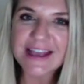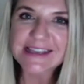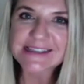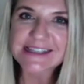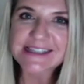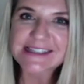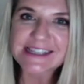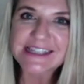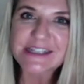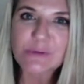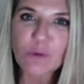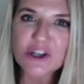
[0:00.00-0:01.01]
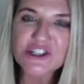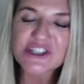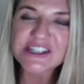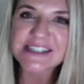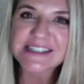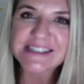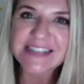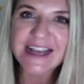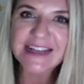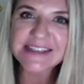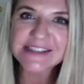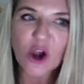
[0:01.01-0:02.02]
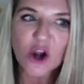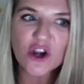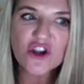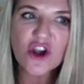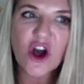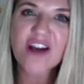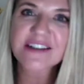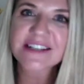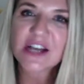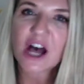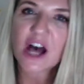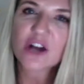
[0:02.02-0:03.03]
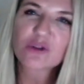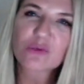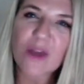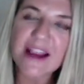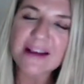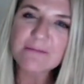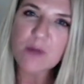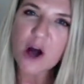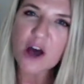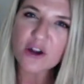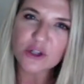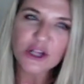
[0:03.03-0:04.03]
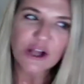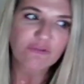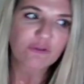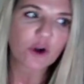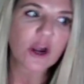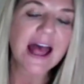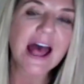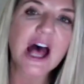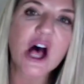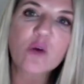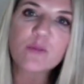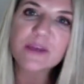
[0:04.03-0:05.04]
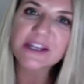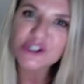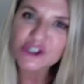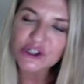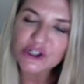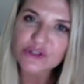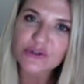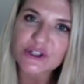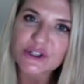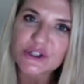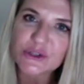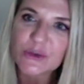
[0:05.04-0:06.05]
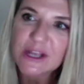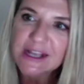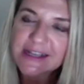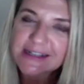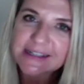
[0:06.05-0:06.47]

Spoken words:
thing is that worksheets and tests are not a great model for helping children to